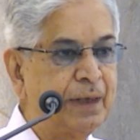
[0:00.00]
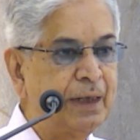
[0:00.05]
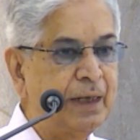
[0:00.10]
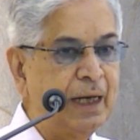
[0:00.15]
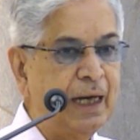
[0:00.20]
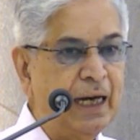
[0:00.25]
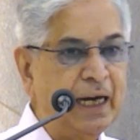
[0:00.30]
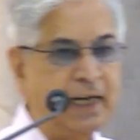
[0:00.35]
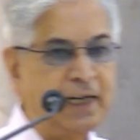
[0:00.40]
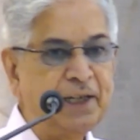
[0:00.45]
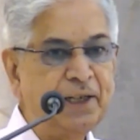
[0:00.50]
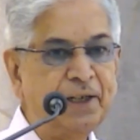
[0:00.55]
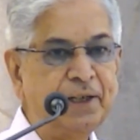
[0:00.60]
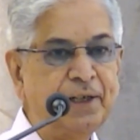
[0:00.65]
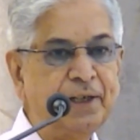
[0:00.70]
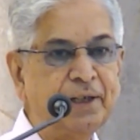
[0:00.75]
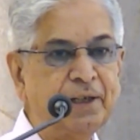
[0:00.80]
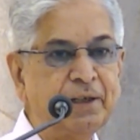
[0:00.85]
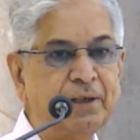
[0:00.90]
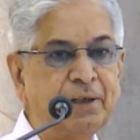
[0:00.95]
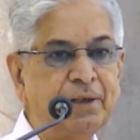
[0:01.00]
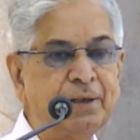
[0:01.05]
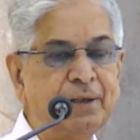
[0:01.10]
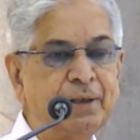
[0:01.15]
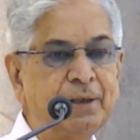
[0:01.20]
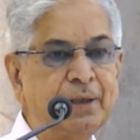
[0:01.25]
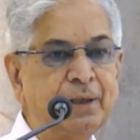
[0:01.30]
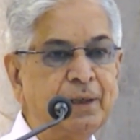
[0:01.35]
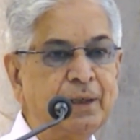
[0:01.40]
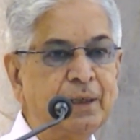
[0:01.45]
And
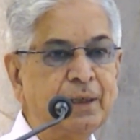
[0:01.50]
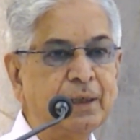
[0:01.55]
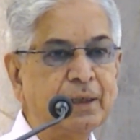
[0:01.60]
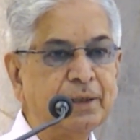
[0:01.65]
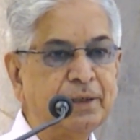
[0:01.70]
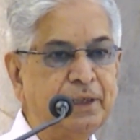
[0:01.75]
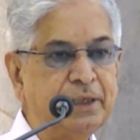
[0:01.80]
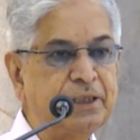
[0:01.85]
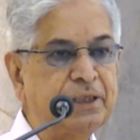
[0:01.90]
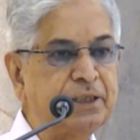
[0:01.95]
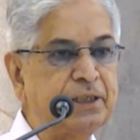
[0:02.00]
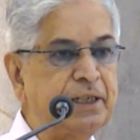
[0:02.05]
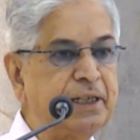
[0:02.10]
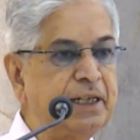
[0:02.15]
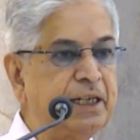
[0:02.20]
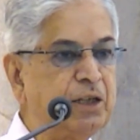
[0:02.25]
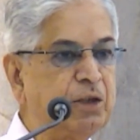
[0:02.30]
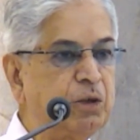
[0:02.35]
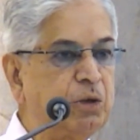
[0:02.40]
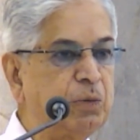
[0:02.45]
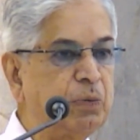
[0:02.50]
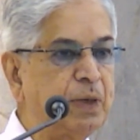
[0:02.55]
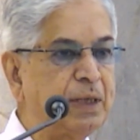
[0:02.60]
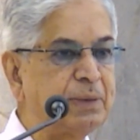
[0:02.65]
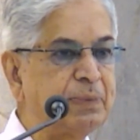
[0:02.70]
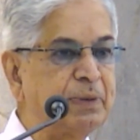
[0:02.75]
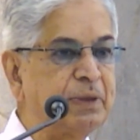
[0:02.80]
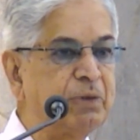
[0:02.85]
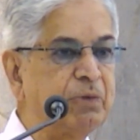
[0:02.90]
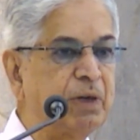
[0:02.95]
this team has
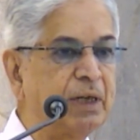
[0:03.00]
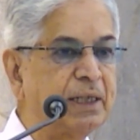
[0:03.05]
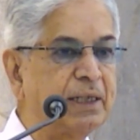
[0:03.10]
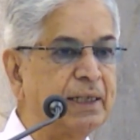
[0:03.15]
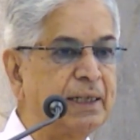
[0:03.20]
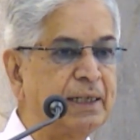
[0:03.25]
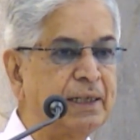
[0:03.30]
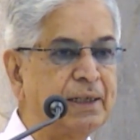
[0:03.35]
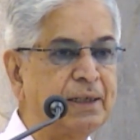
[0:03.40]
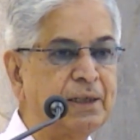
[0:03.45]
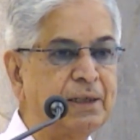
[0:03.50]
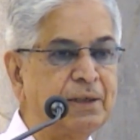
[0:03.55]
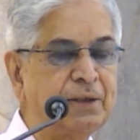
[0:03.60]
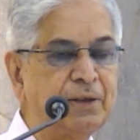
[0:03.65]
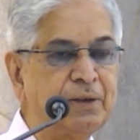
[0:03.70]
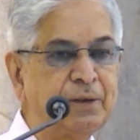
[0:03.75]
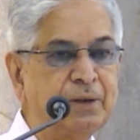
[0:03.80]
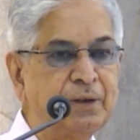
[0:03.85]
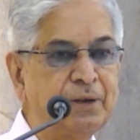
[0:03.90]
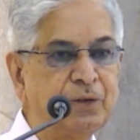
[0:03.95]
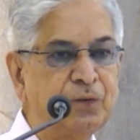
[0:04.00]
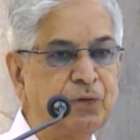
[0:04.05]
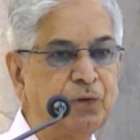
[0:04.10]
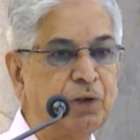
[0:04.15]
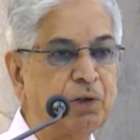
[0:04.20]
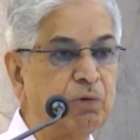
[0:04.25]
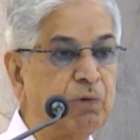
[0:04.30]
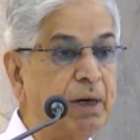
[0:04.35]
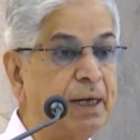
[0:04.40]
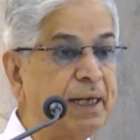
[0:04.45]
been working for
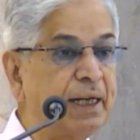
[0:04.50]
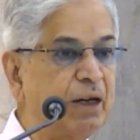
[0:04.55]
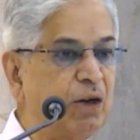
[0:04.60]
quite a